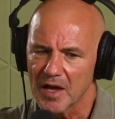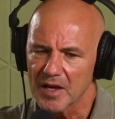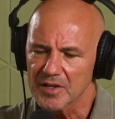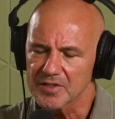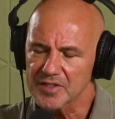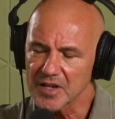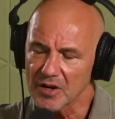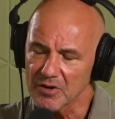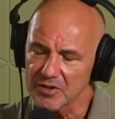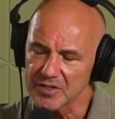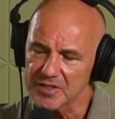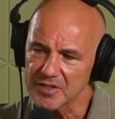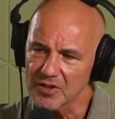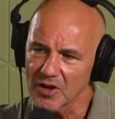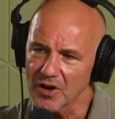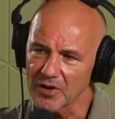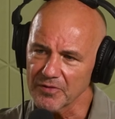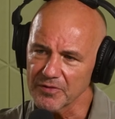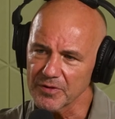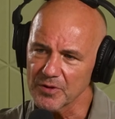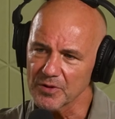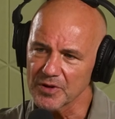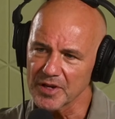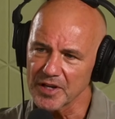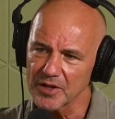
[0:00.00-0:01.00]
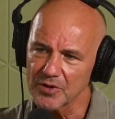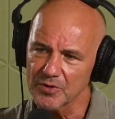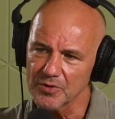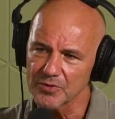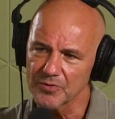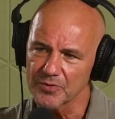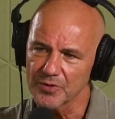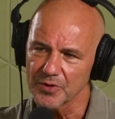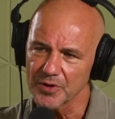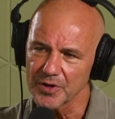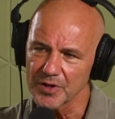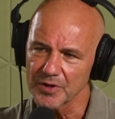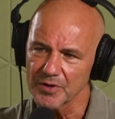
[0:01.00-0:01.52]
So is life looking
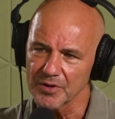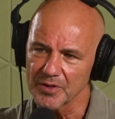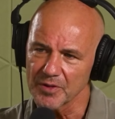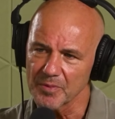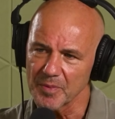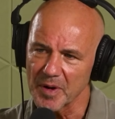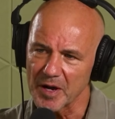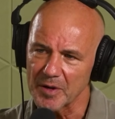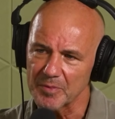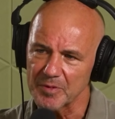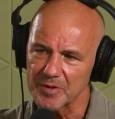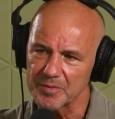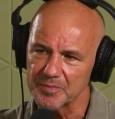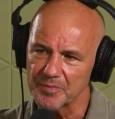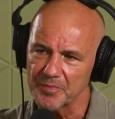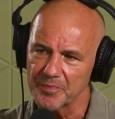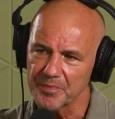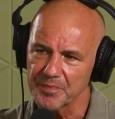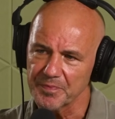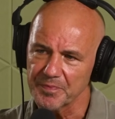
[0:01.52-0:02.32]
good for you at the moment?